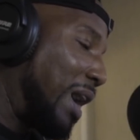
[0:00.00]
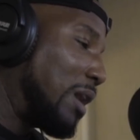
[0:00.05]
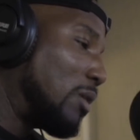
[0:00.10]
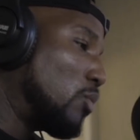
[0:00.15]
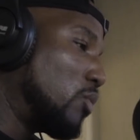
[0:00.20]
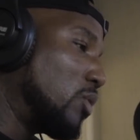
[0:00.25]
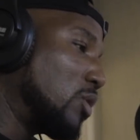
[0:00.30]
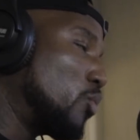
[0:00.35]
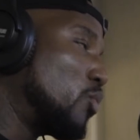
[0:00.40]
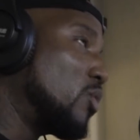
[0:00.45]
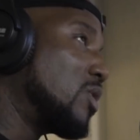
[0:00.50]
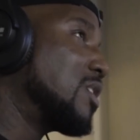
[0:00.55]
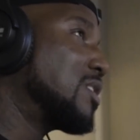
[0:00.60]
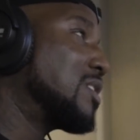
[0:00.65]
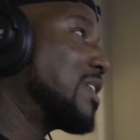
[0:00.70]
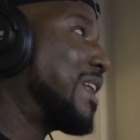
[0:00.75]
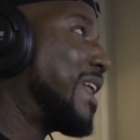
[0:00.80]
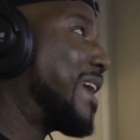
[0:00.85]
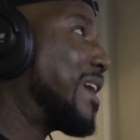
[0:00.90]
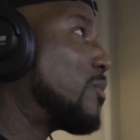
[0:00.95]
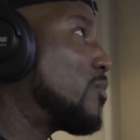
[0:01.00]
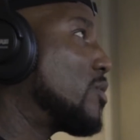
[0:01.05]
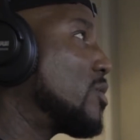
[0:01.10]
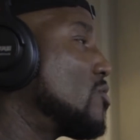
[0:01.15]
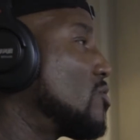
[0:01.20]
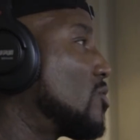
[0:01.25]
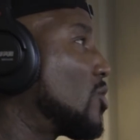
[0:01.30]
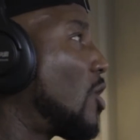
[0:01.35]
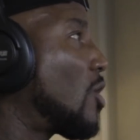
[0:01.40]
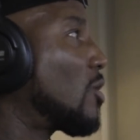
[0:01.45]
what is it like when you
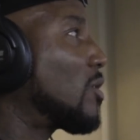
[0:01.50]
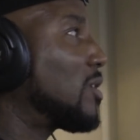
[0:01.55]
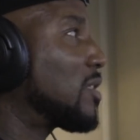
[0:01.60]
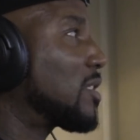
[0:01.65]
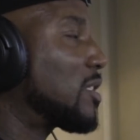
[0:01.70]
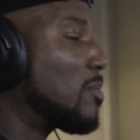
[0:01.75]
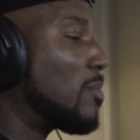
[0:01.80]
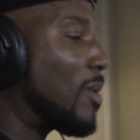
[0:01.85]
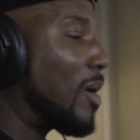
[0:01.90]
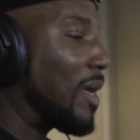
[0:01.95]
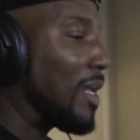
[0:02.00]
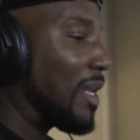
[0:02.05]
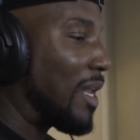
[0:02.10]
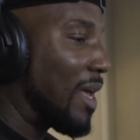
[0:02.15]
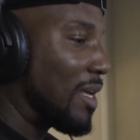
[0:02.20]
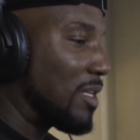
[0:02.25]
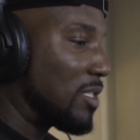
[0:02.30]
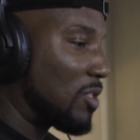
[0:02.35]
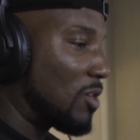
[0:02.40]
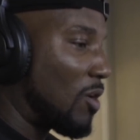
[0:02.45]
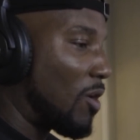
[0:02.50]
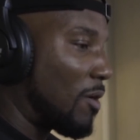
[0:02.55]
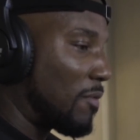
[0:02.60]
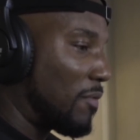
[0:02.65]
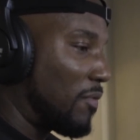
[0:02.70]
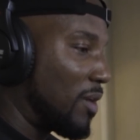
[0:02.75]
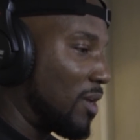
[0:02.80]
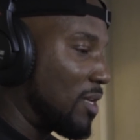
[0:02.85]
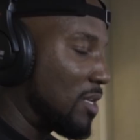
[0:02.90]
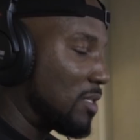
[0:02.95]
talking to somebody like
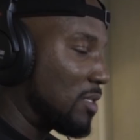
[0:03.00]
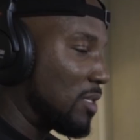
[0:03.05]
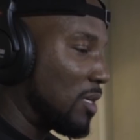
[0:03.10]
Scarface